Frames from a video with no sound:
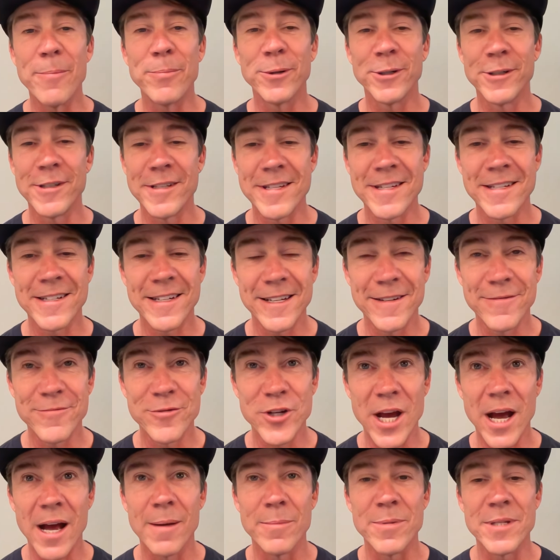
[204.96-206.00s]
and Steve
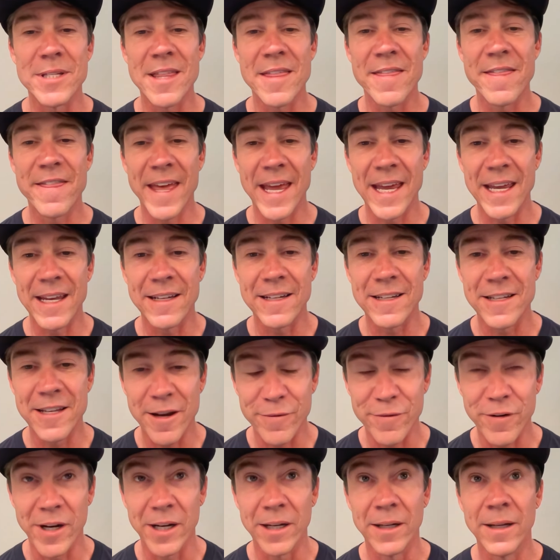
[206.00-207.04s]
Jobs, think
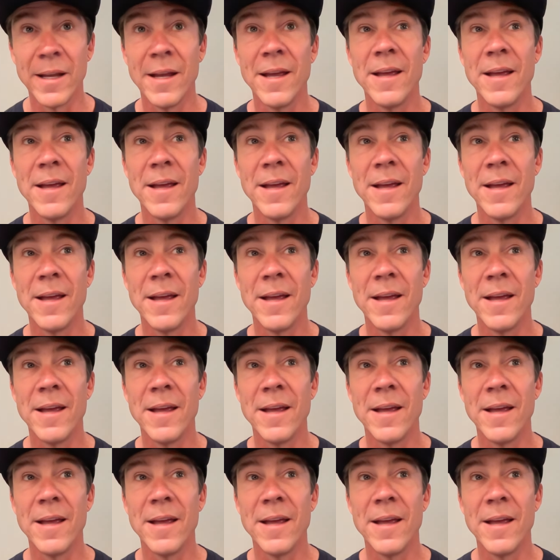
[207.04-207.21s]
different.